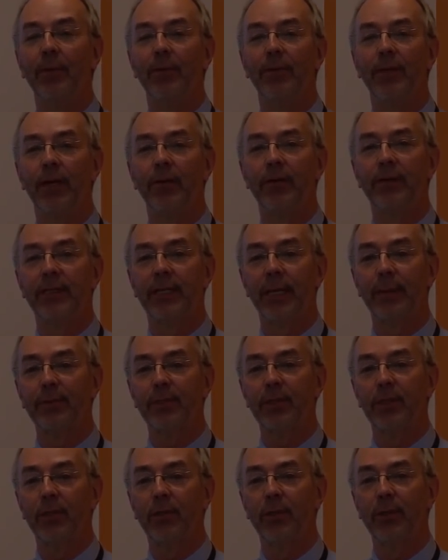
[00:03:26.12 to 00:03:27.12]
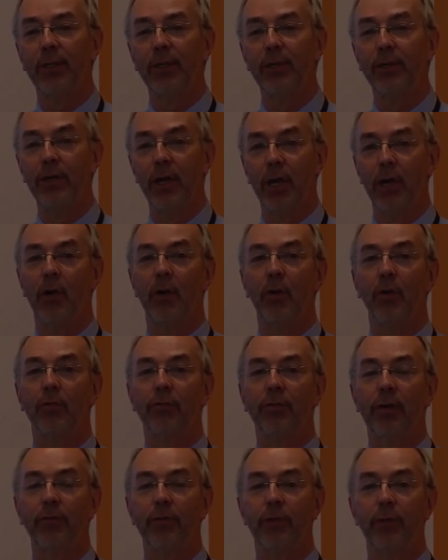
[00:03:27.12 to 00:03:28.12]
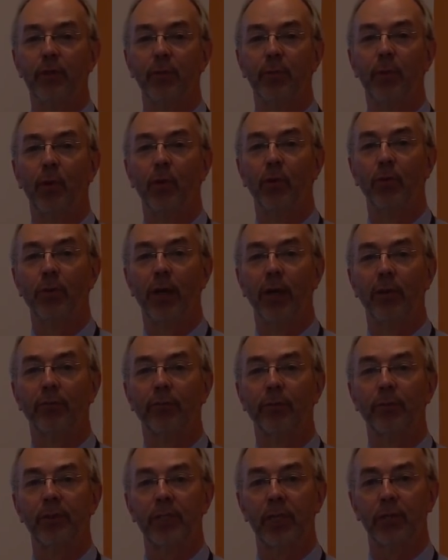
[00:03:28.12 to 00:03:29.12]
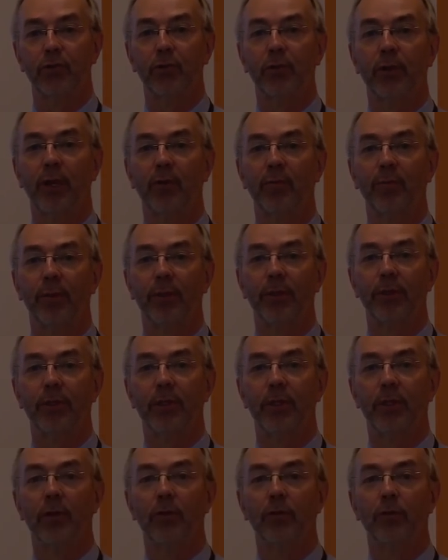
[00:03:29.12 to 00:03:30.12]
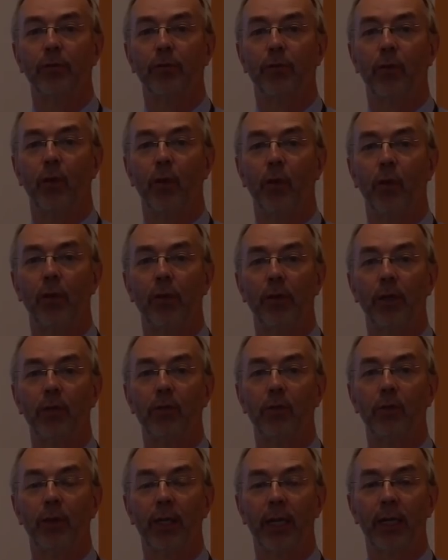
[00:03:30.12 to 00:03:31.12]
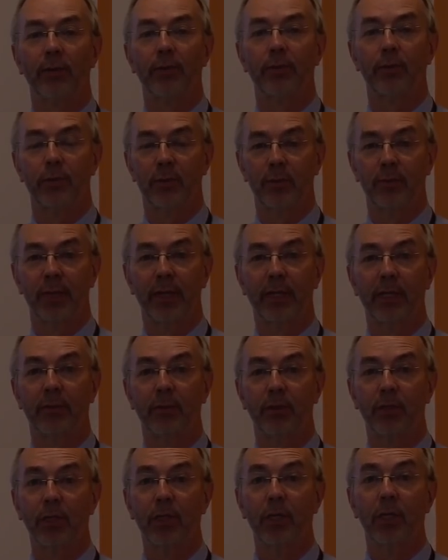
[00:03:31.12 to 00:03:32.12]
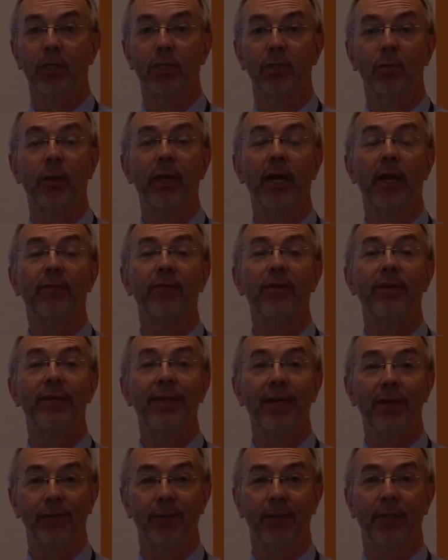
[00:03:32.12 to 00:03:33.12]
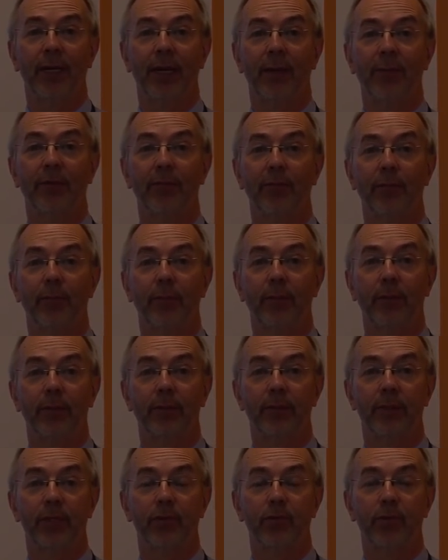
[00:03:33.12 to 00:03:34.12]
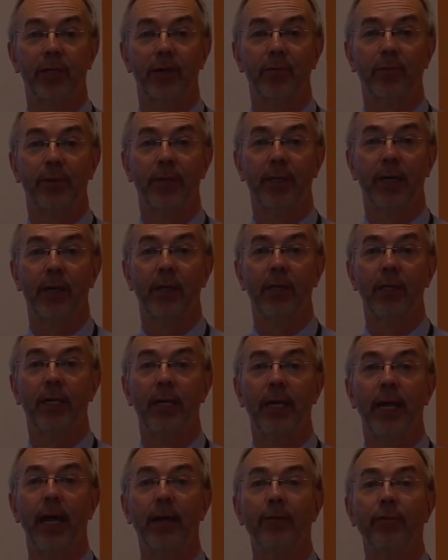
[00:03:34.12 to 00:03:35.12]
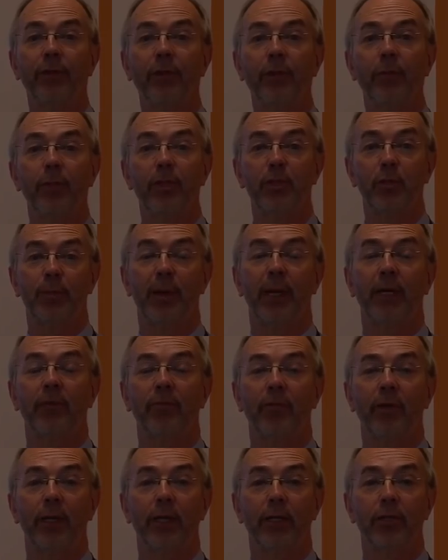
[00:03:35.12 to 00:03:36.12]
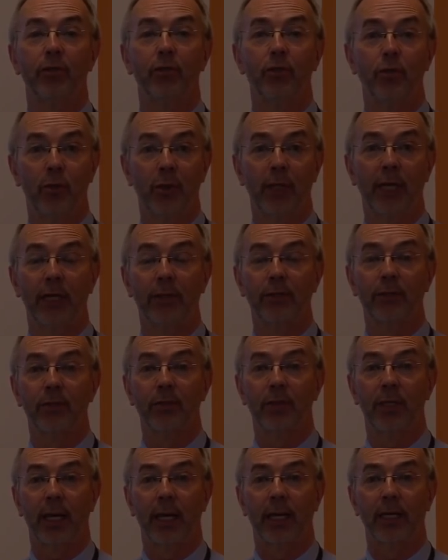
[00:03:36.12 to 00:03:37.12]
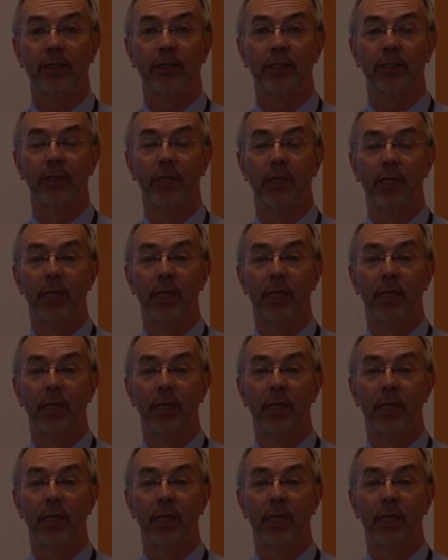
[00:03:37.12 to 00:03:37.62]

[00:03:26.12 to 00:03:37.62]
there is absolutely no revenue support grant from central government for local councils in Buckinghamshire. So we have nothing coming from central government now. Everything we spend relies on your council tax.